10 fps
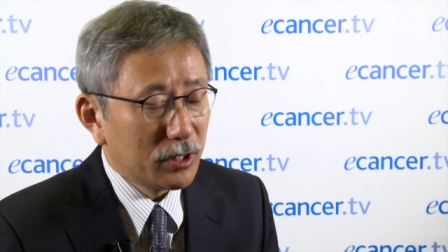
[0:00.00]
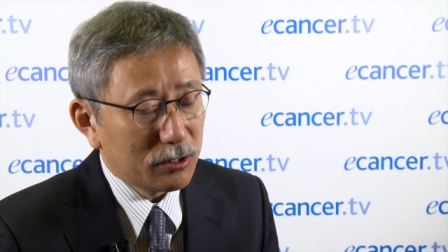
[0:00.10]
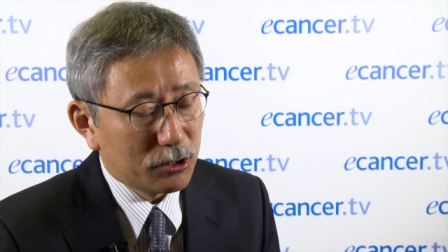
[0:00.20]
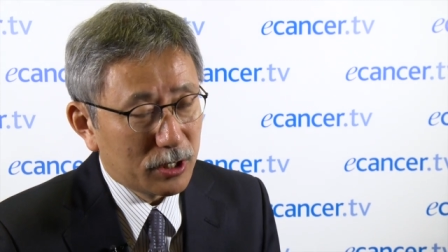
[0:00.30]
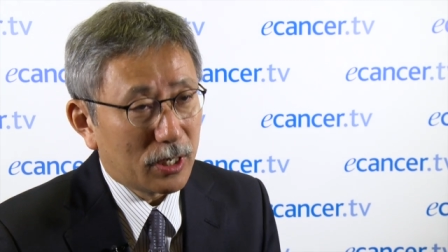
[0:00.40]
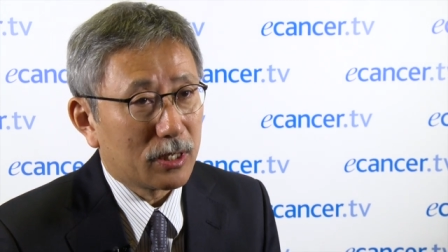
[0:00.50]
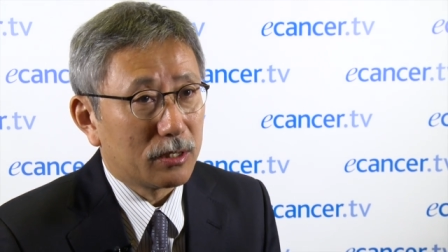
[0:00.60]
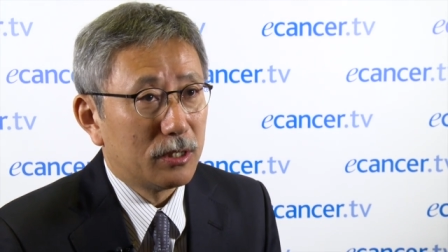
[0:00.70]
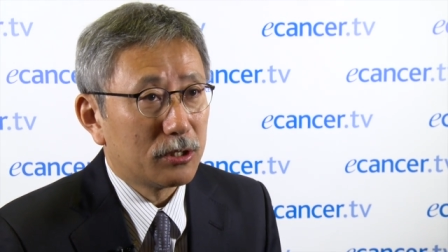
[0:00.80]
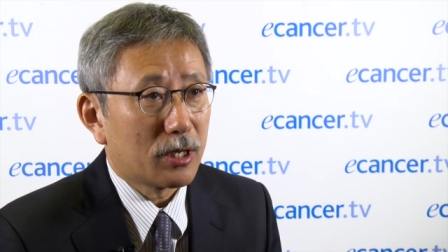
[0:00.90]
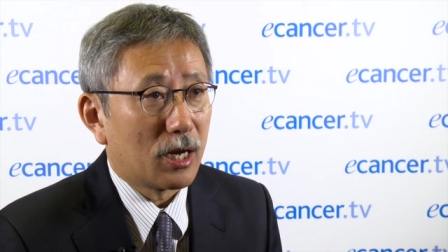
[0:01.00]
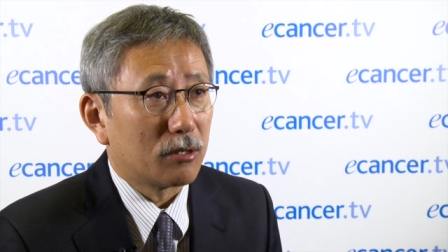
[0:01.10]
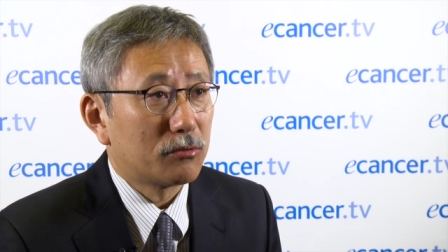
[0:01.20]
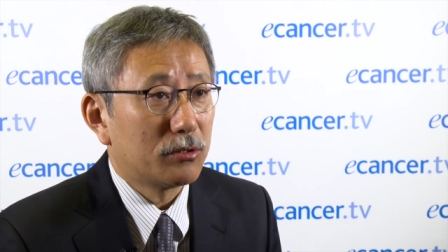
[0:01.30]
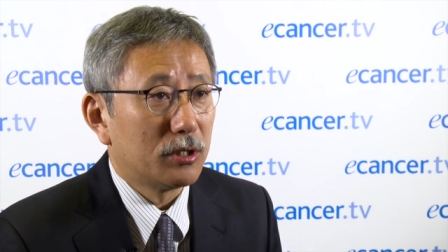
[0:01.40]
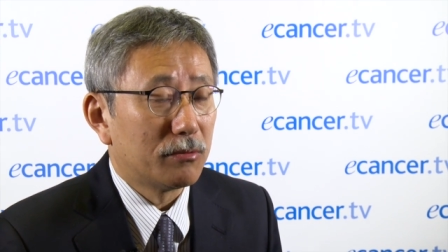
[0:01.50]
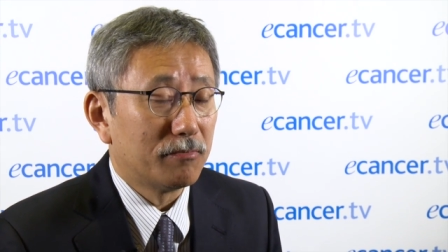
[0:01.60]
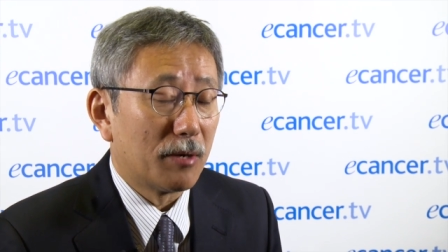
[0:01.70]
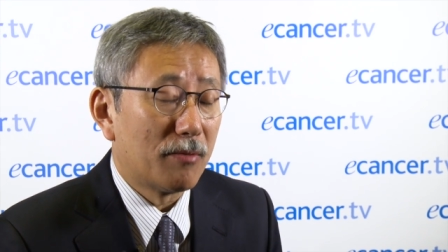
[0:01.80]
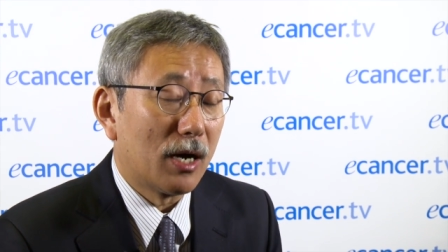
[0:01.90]
We started this kind of
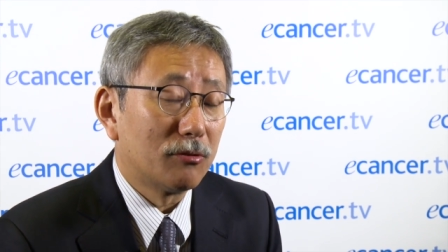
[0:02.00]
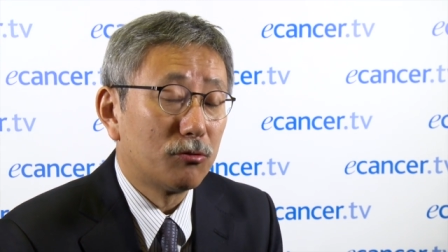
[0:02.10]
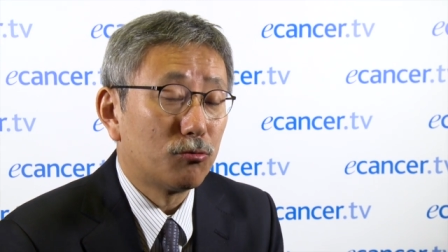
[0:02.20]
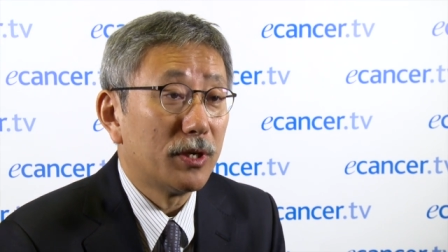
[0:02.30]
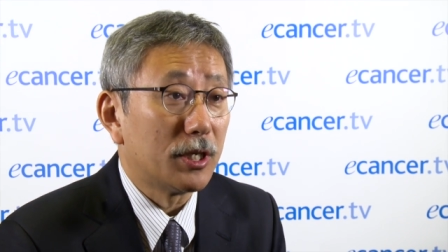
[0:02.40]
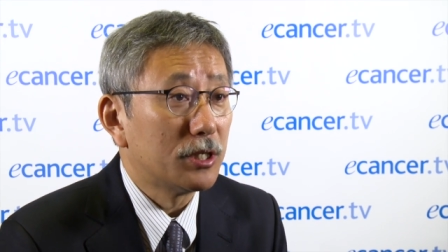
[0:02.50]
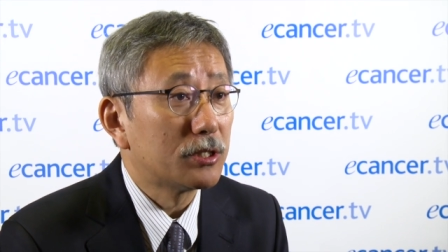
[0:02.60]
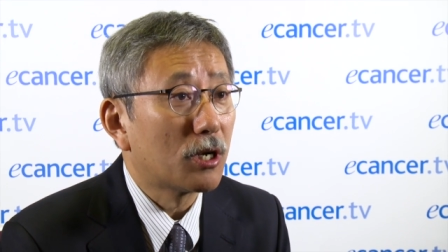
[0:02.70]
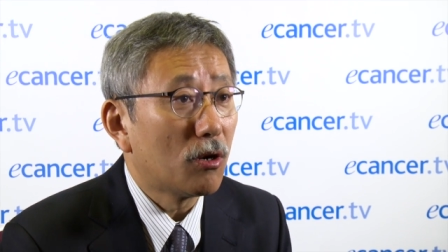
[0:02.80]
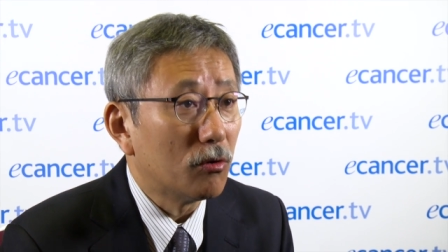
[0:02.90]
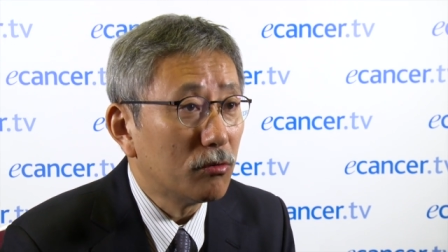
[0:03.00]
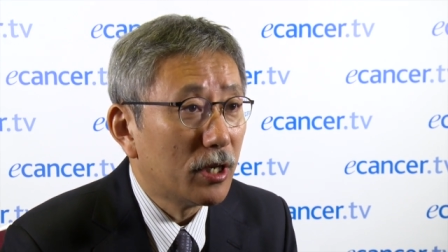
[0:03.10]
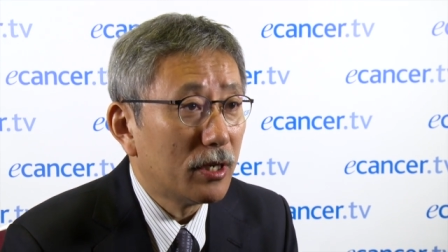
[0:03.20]
treatment about twenty years ago.